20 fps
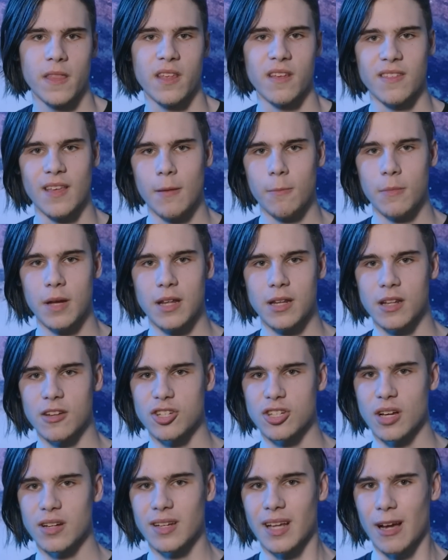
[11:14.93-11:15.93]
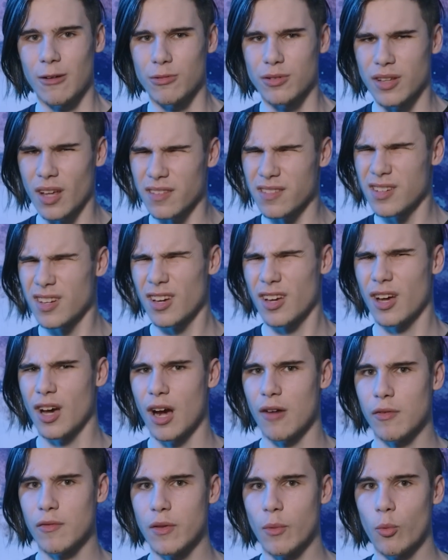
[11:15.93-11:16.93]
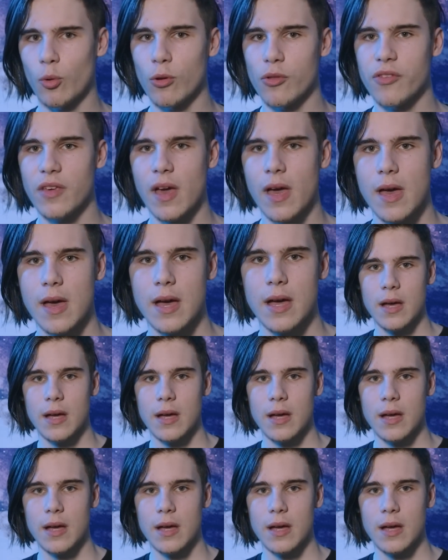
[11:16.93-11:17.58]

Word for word: Does that mean the shutdown doesn't occur on the water?